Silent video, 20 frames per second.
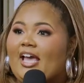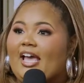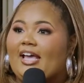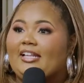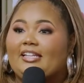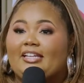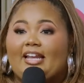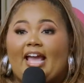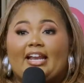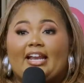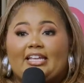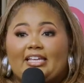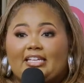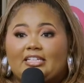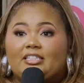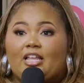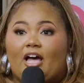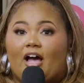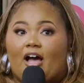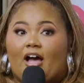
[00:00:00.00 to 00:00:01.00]
And then at
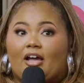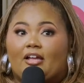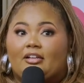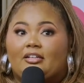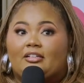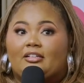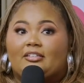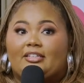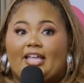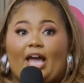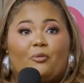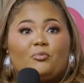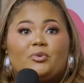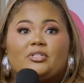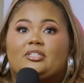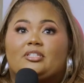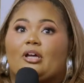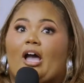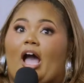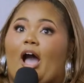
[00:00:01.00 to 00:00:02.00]
Elon, I
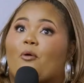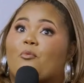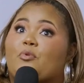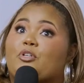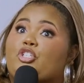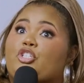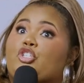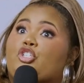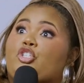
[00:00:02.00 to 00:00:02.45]
was